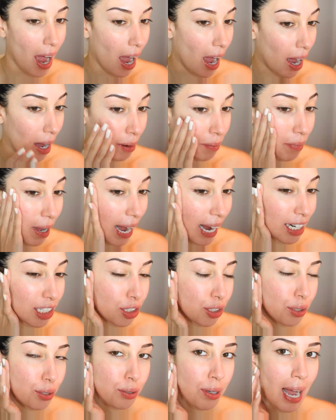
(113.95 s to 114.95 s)

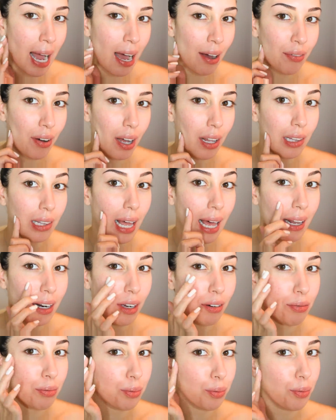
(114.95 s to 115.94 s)
I do have a
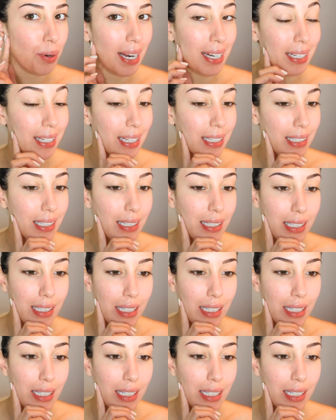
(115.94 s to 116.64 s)
lot of redness